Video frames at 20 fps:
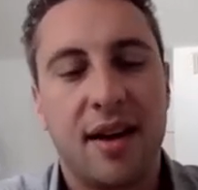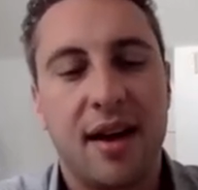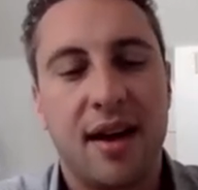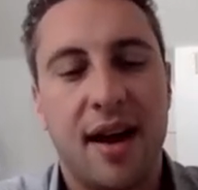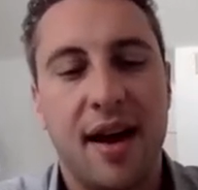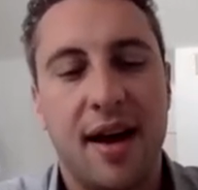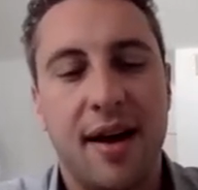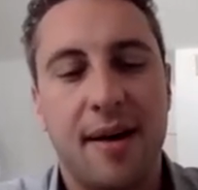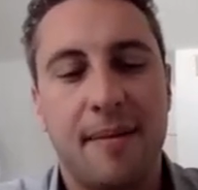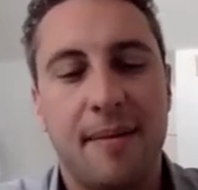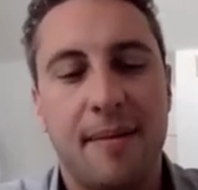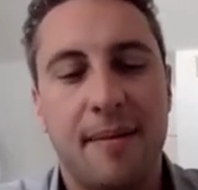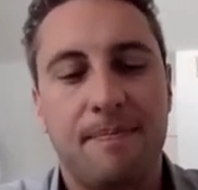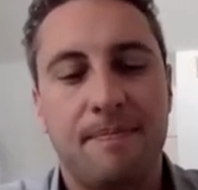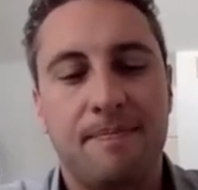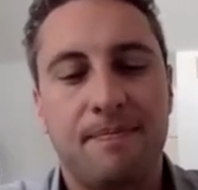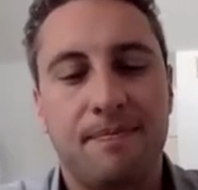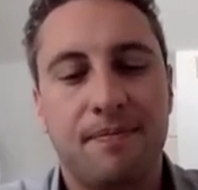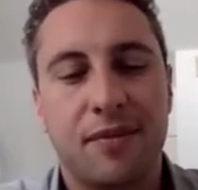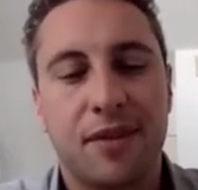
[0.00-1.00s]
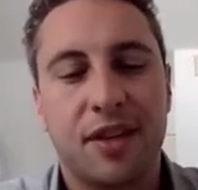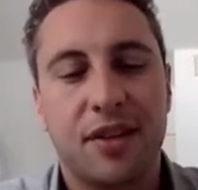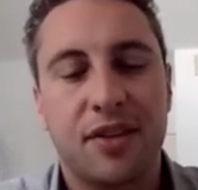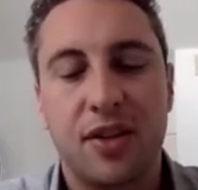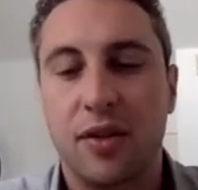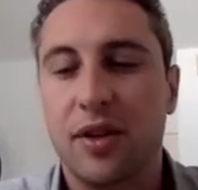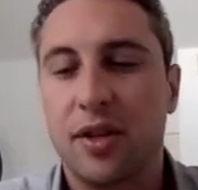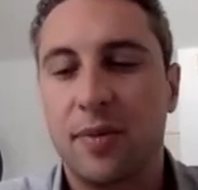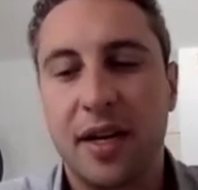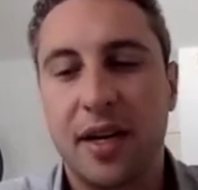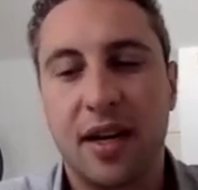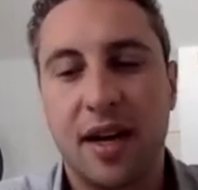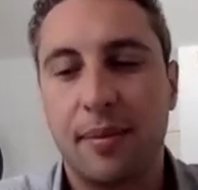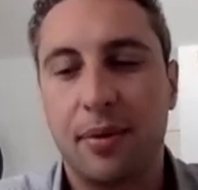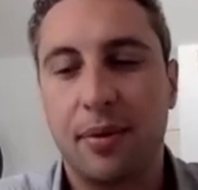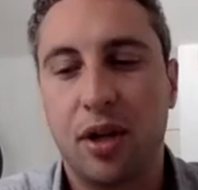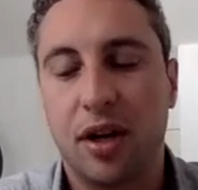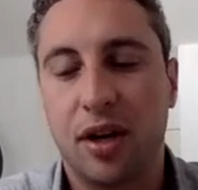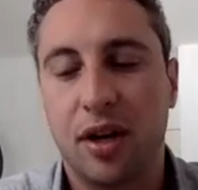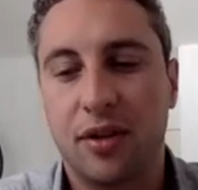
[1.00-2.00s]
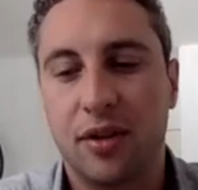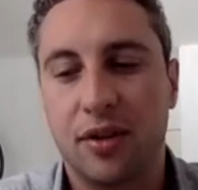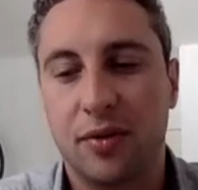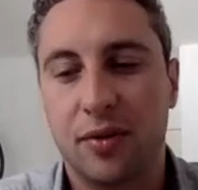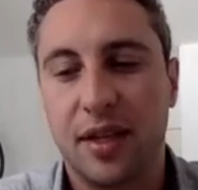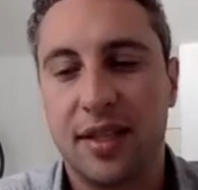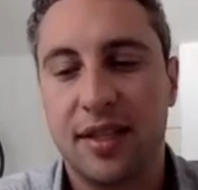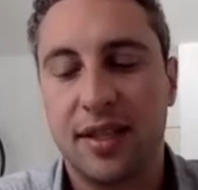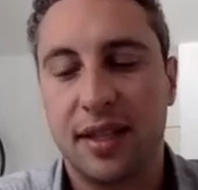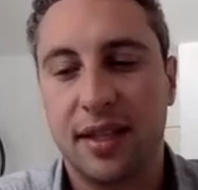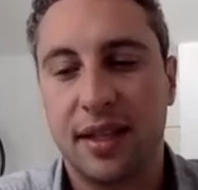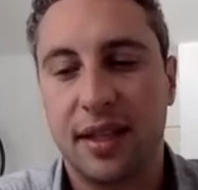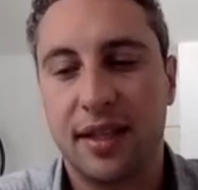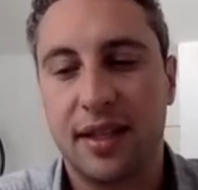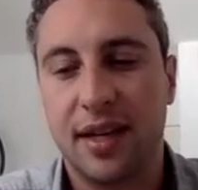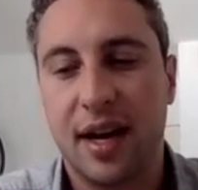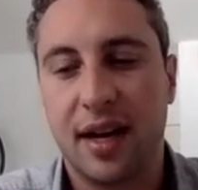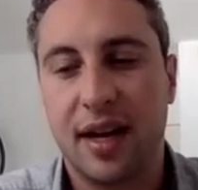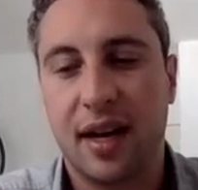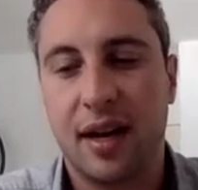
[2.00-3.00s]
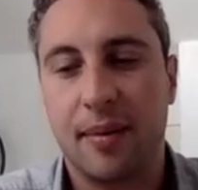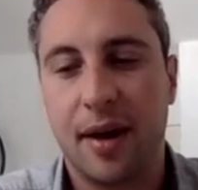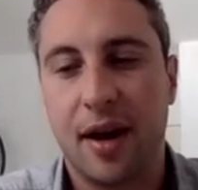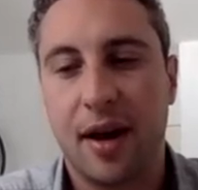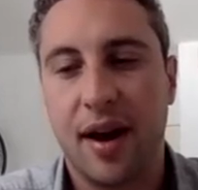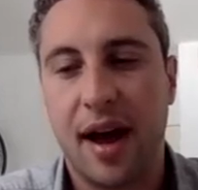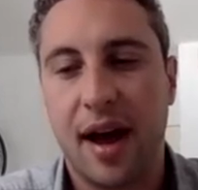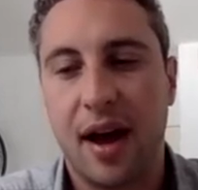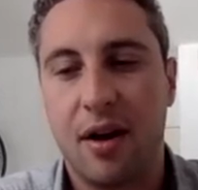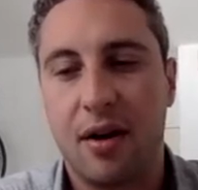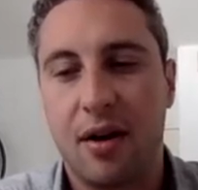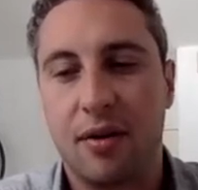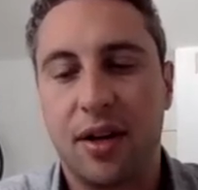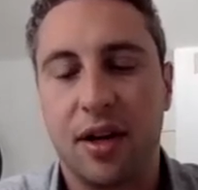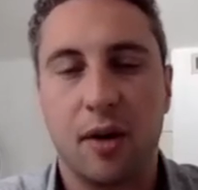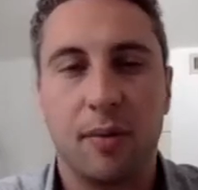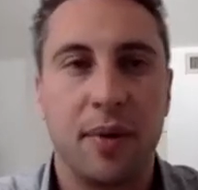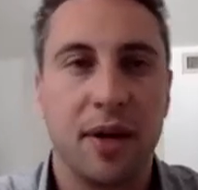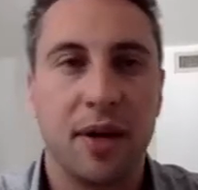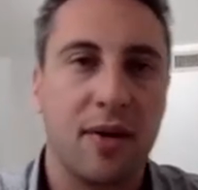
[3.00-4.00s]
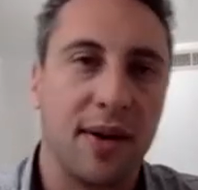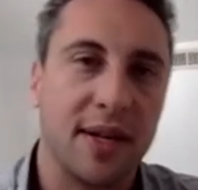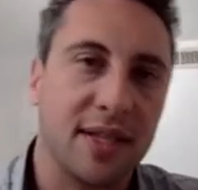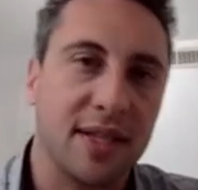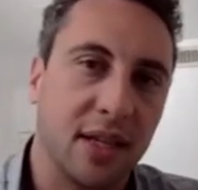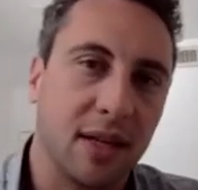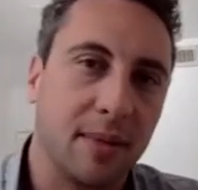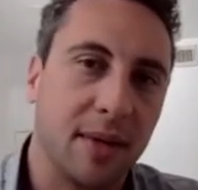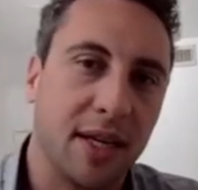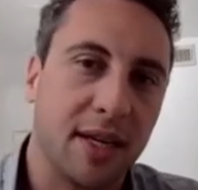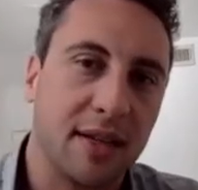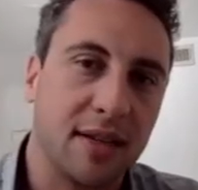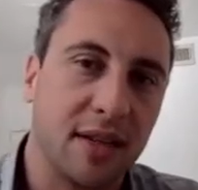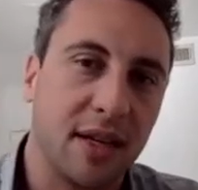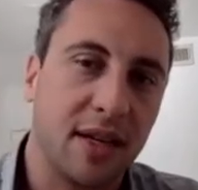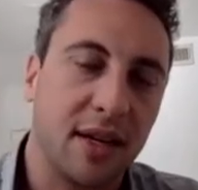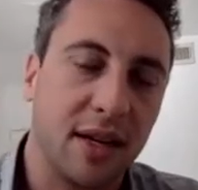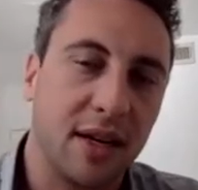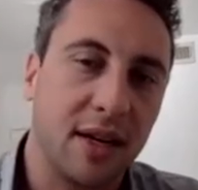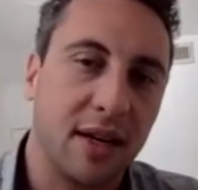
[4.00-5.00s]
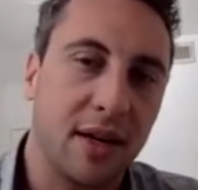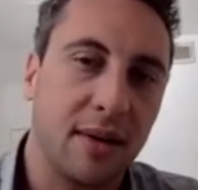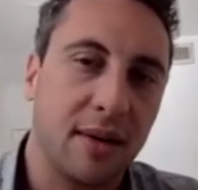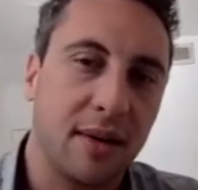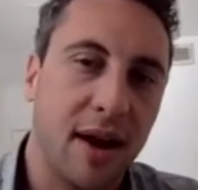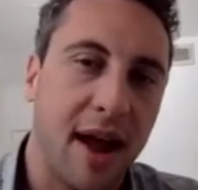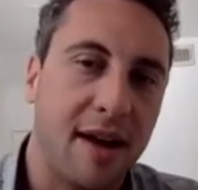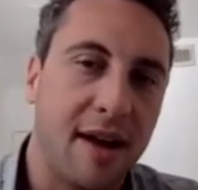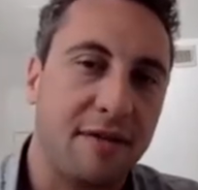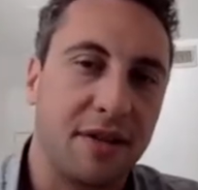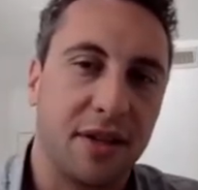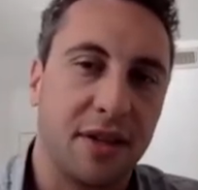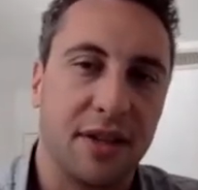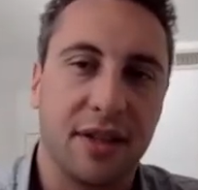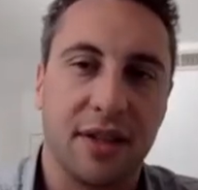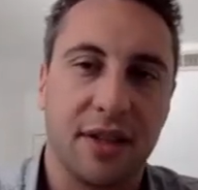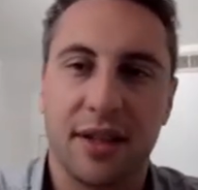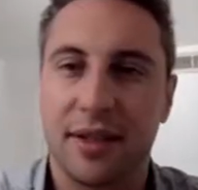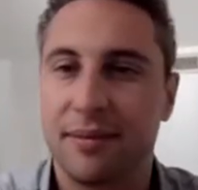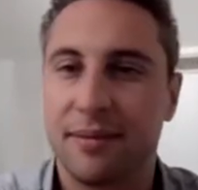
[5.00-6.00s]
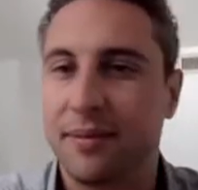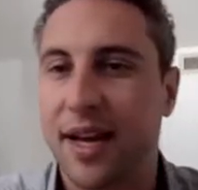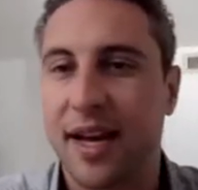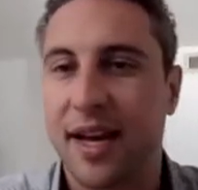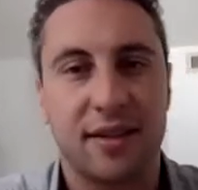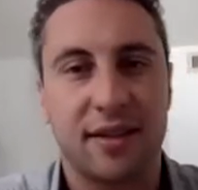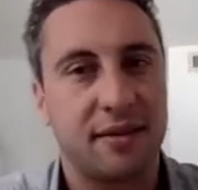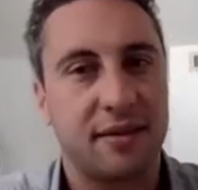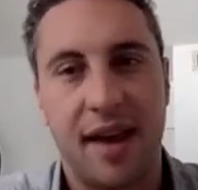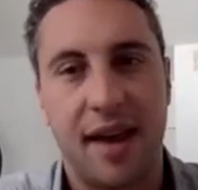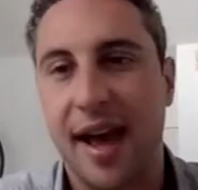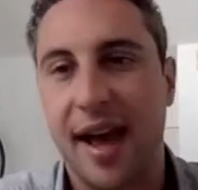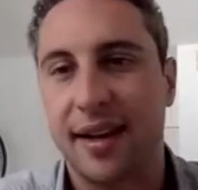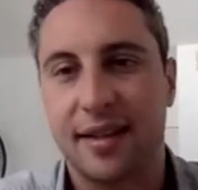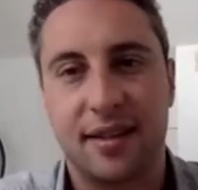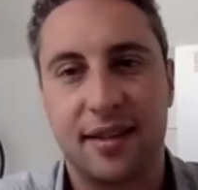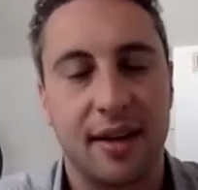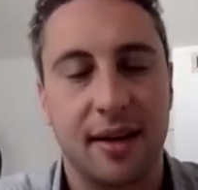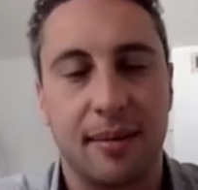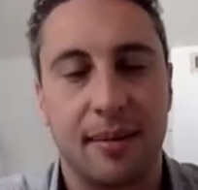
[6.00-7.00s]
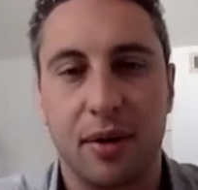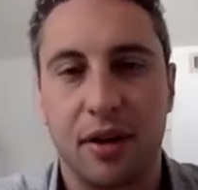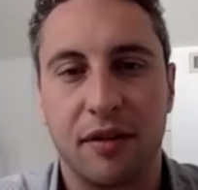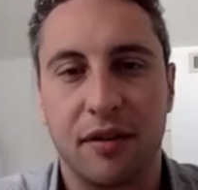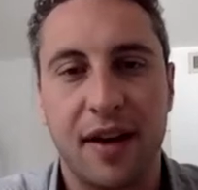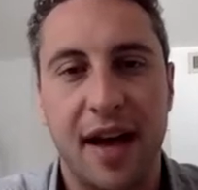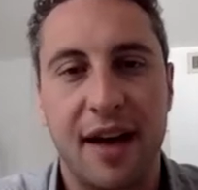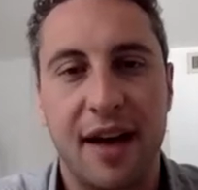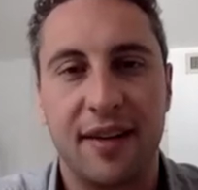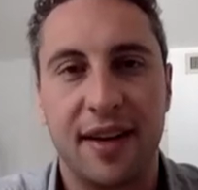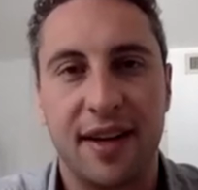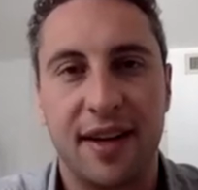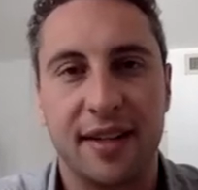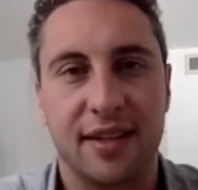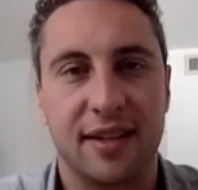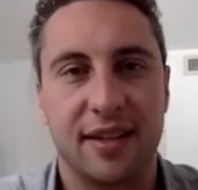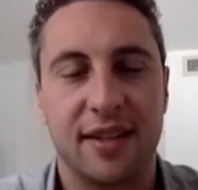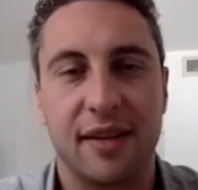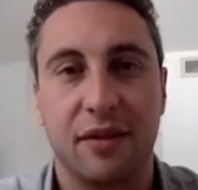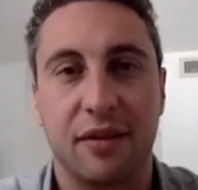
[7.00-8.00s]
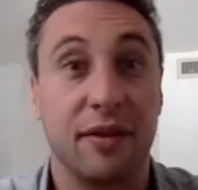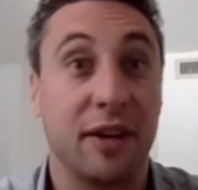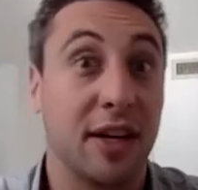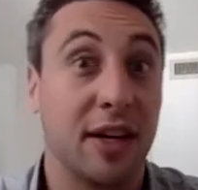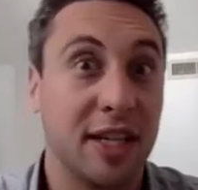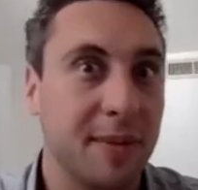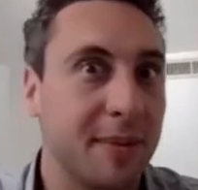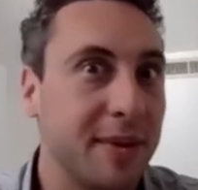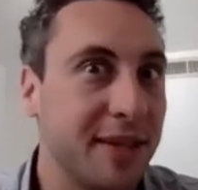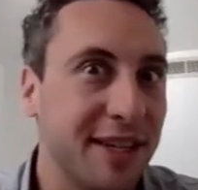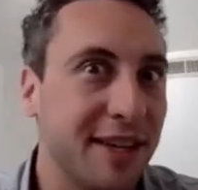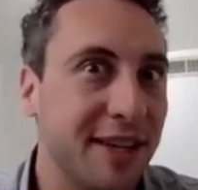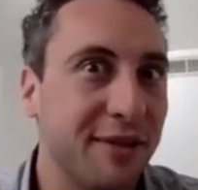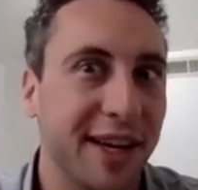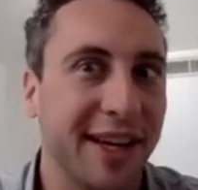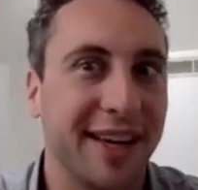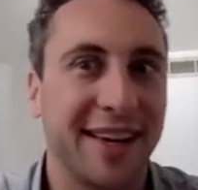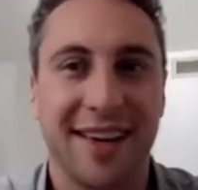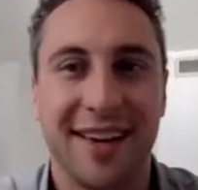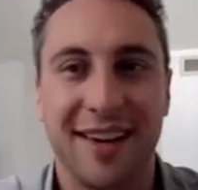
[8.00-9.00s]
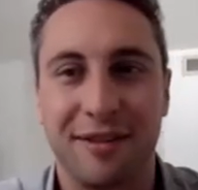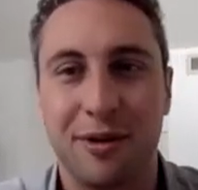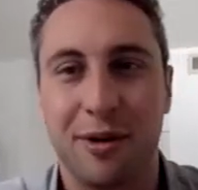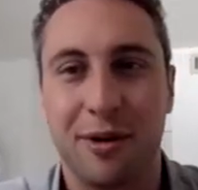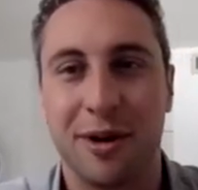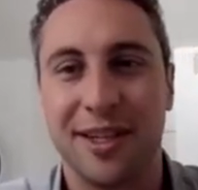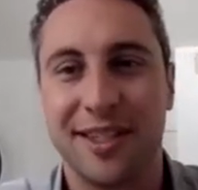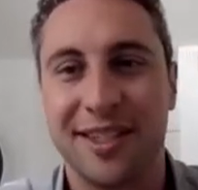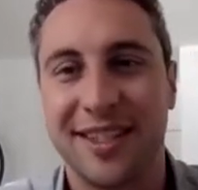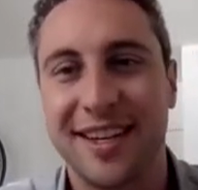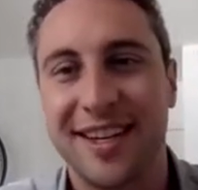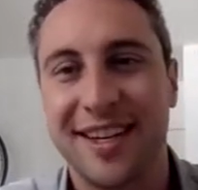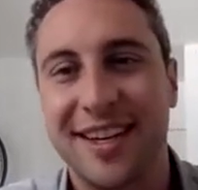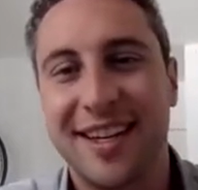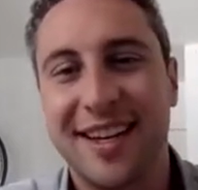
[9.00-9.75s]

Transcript: Um, so there's been a couple articles recently talking about how you know Bitcoin's going to be insecure after the next X number of halvings. It's never very specific, of course.